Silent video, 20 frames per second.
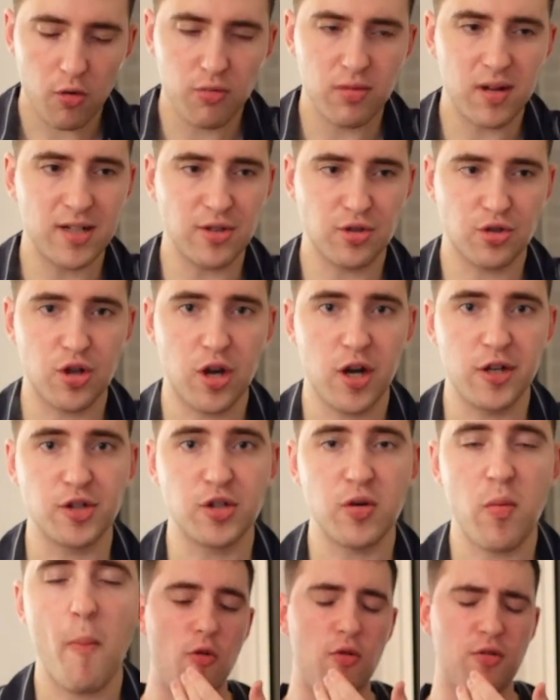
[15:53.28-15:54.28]
Oh, that is
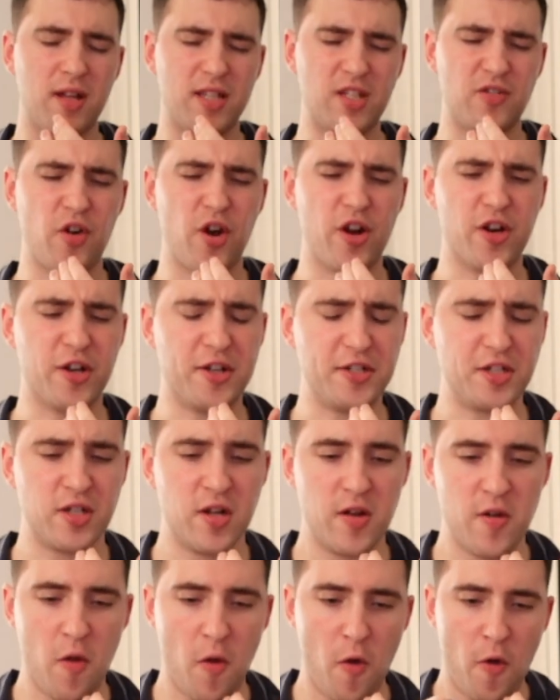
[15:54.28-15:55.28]
good. Oh, that's very good.
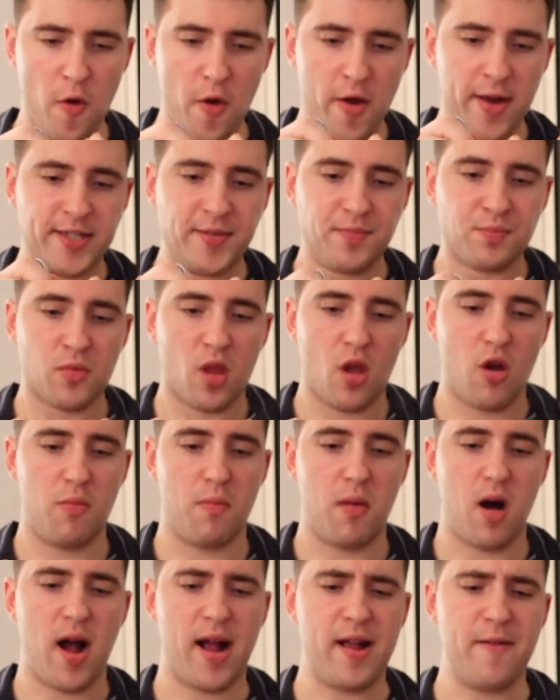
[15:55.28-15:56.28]
Oh
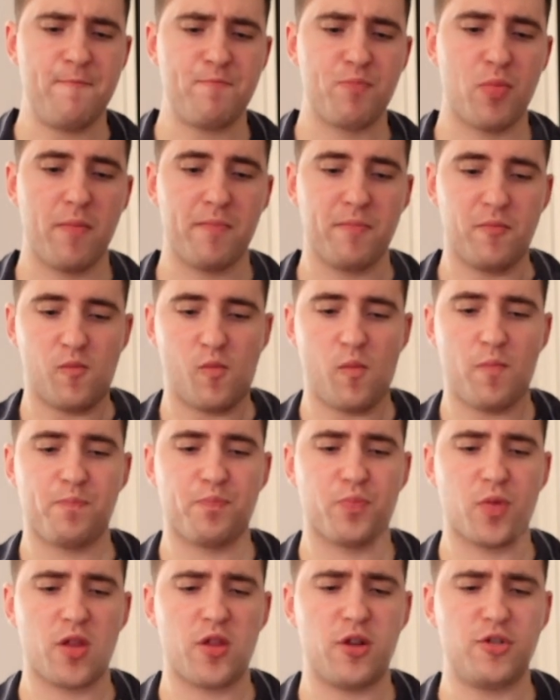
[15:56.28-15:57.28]
my.
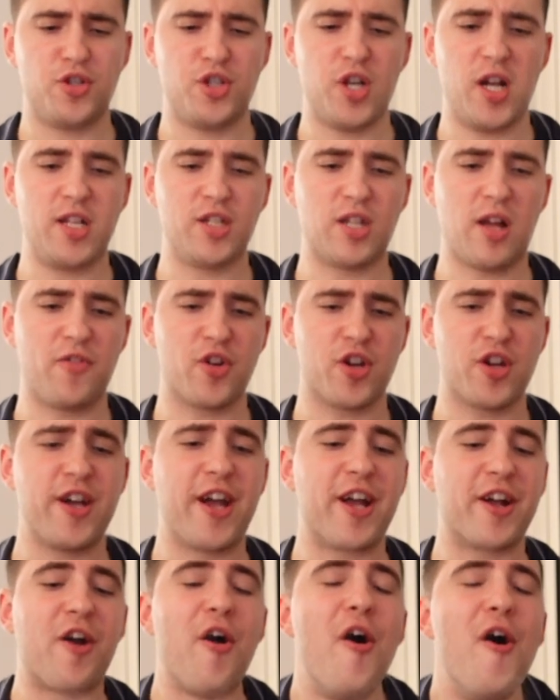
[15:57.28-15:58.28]
Those chilies have a
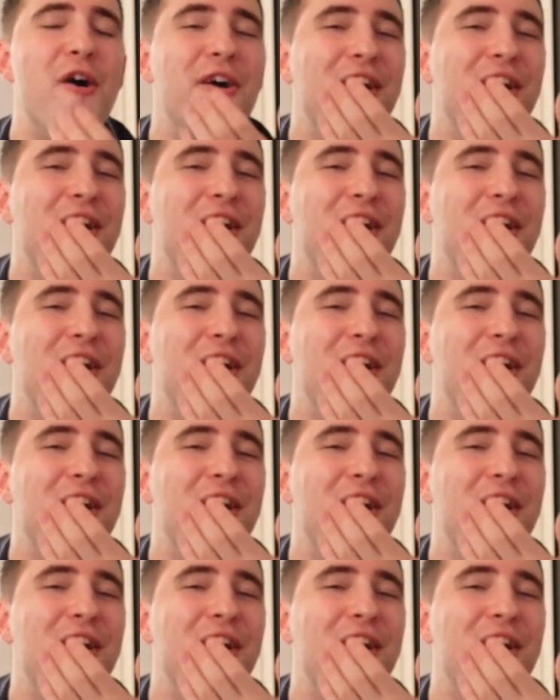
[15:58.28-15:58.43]
kick.